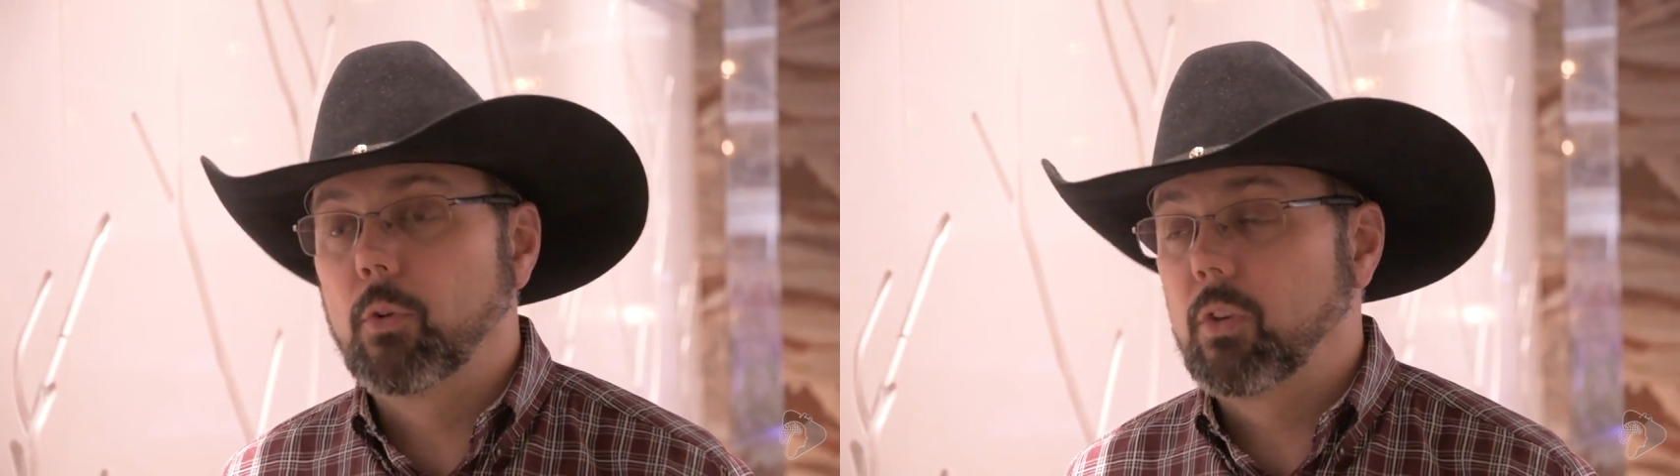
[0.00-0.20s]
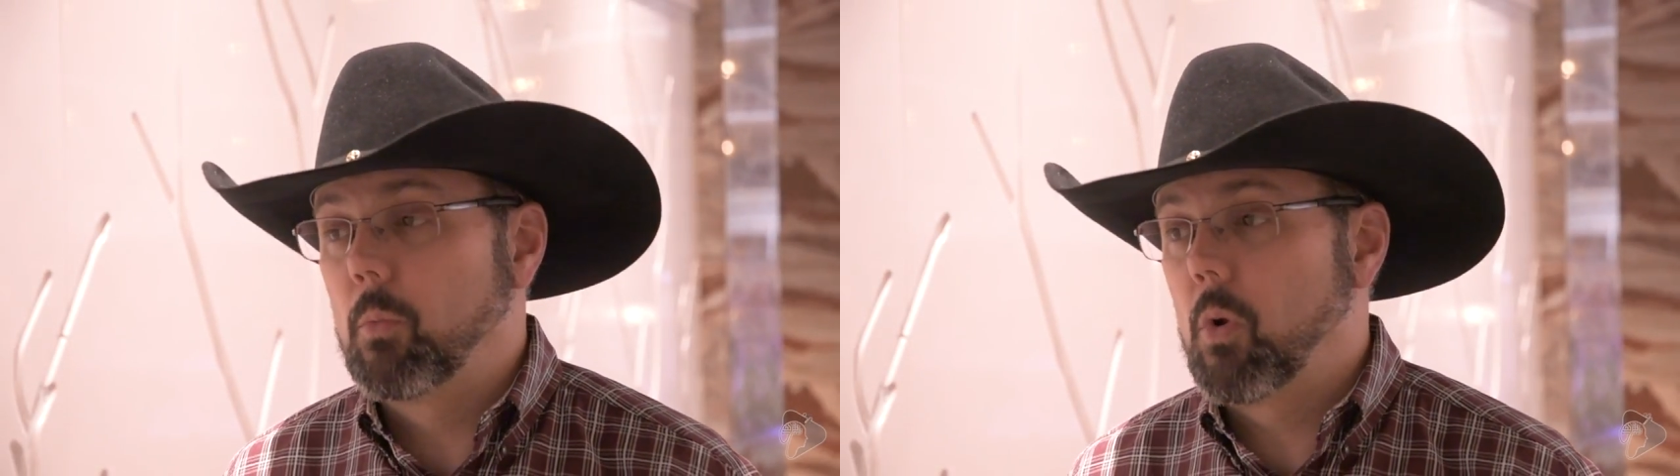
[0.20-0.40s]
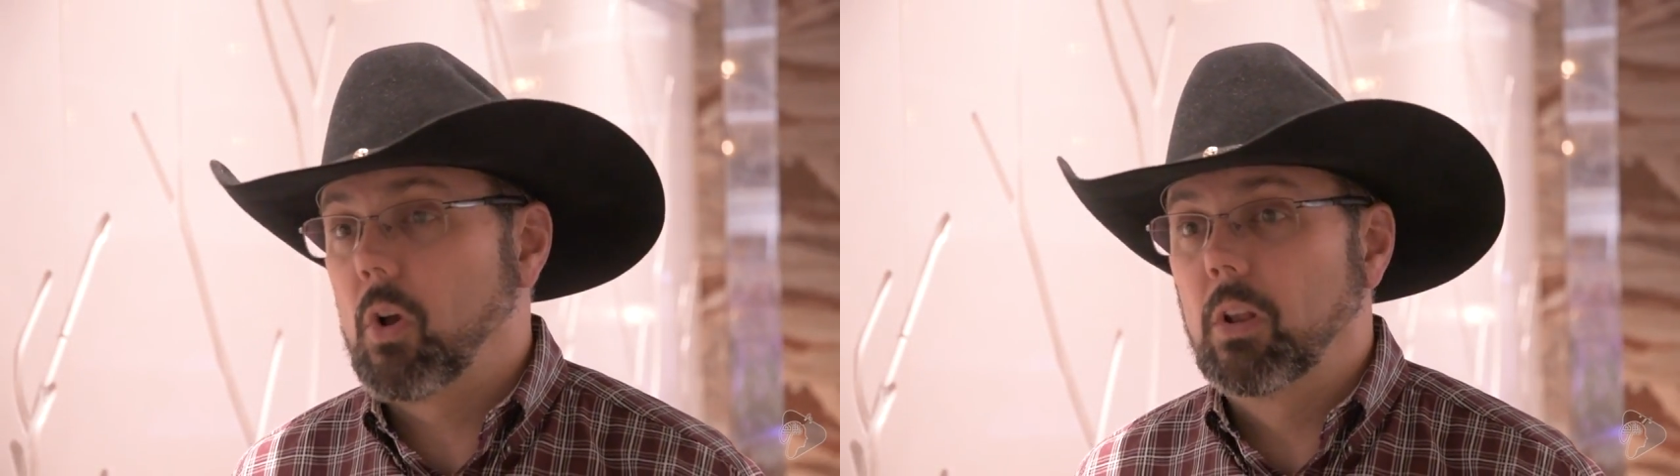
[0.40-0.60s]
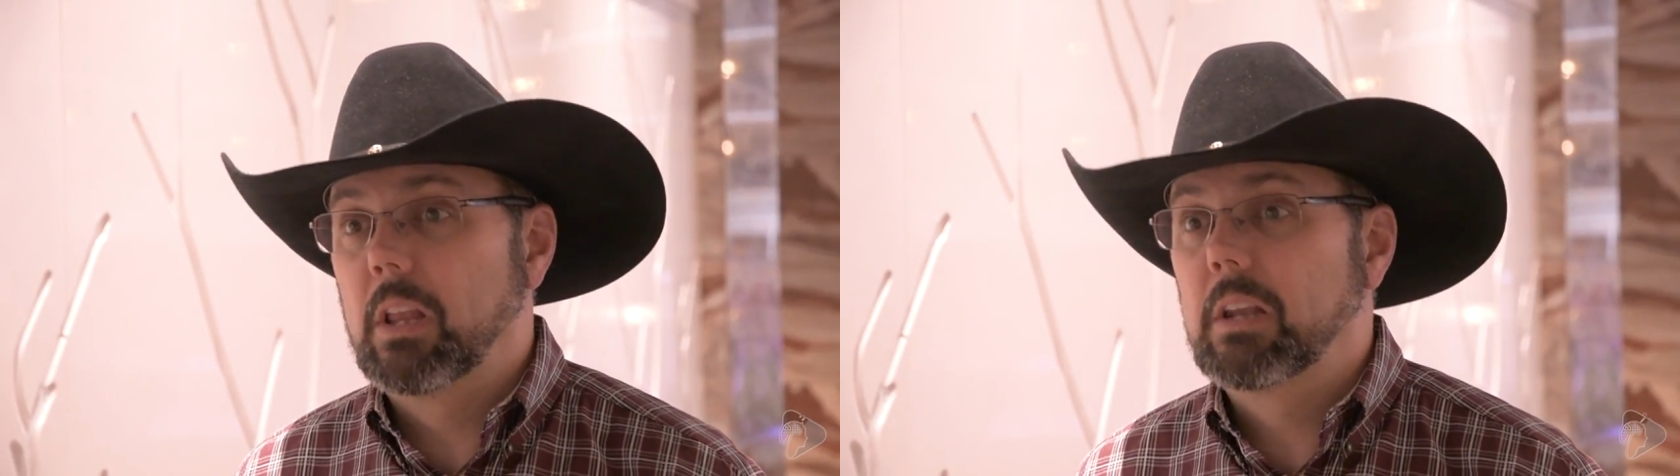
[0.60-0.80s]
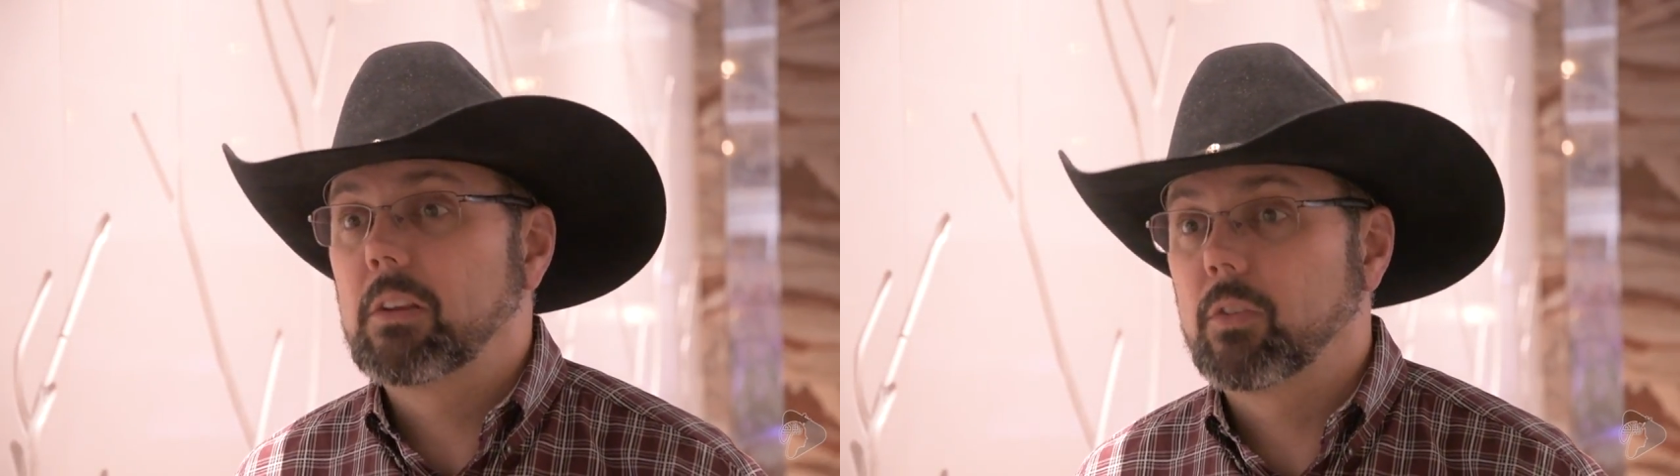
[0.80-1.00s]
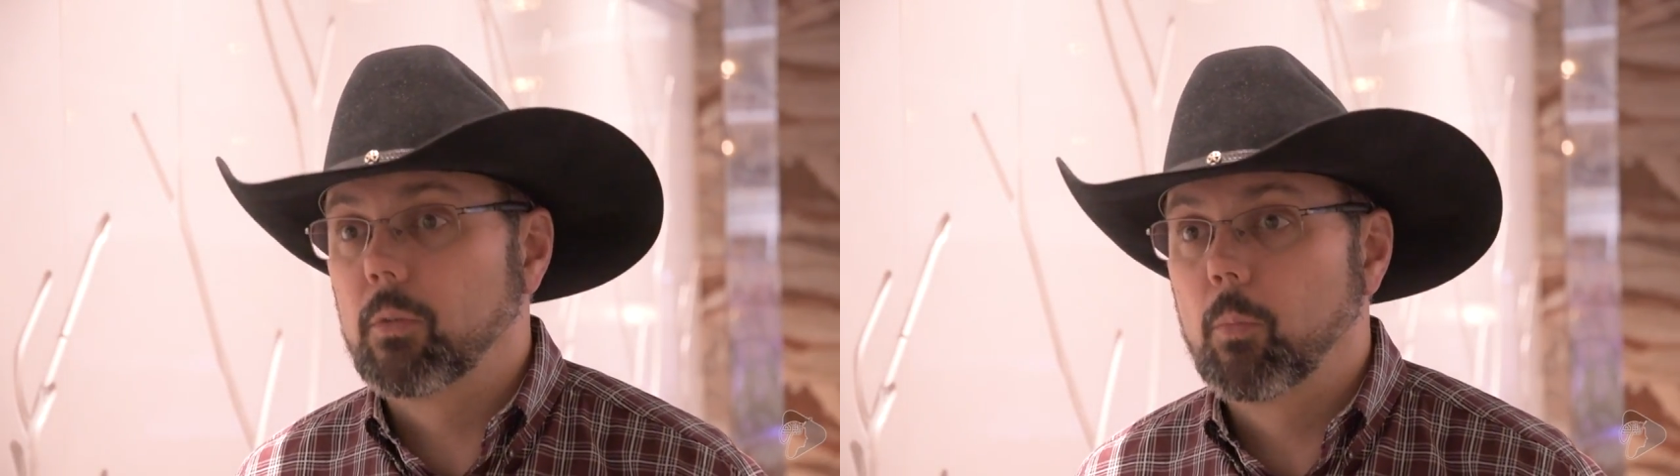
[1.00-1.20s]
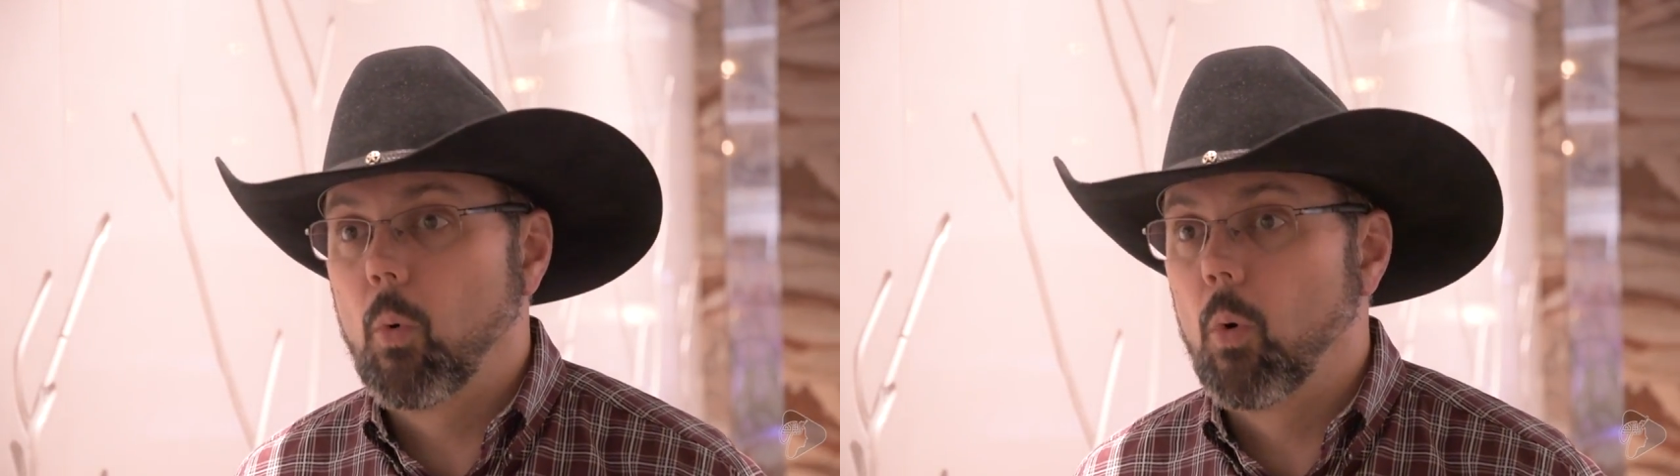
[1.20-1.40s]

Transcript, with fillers: Folks can work on Linux or,